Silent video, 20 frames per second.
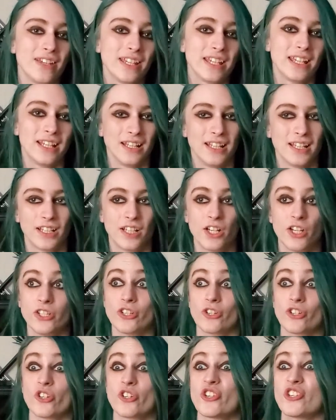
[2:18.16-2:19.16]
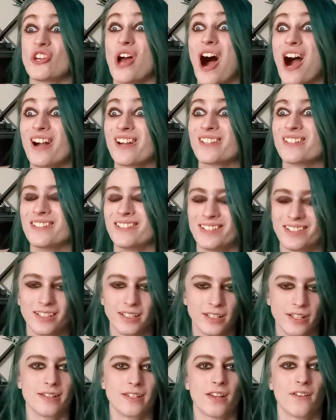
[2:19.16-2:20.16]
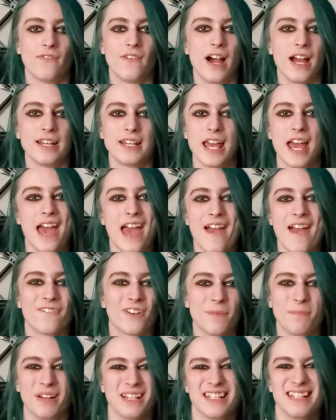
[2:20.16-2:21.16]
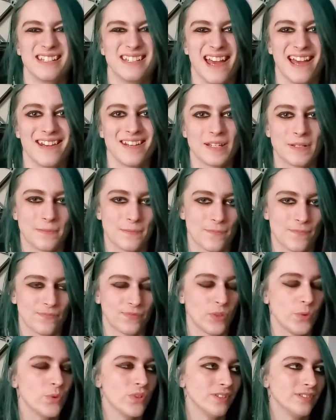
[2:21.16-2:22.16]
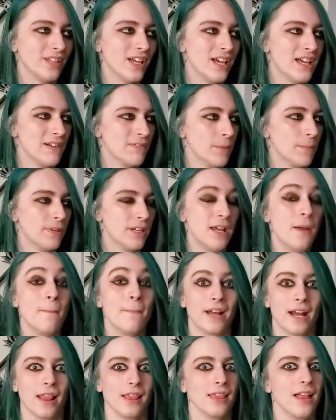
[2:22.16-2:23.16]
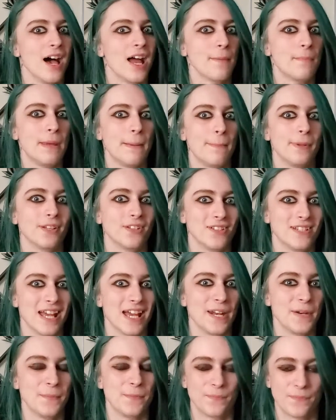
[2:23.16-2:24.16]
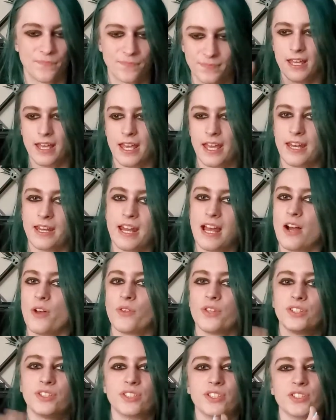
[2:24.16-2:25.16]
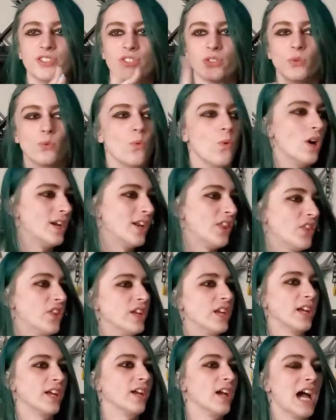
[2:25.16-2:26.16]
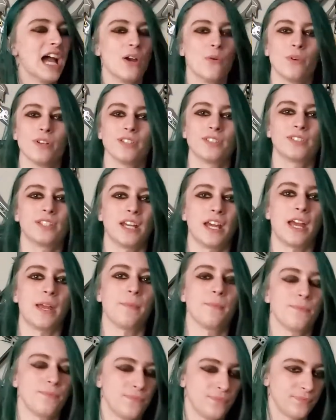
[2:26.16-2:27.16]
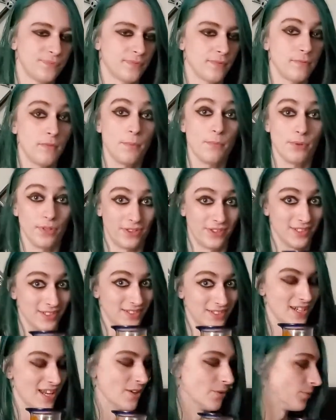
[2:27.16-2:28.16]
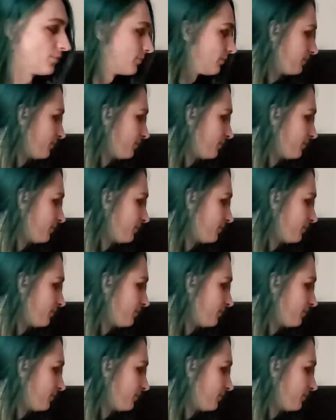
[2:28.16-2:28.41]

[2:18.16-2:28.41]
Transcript: in Kilika, you're shocked to find everybody dead. Well, not everybody, but a lot of people are dead. And now this is the one thing I will say. Let me put this down.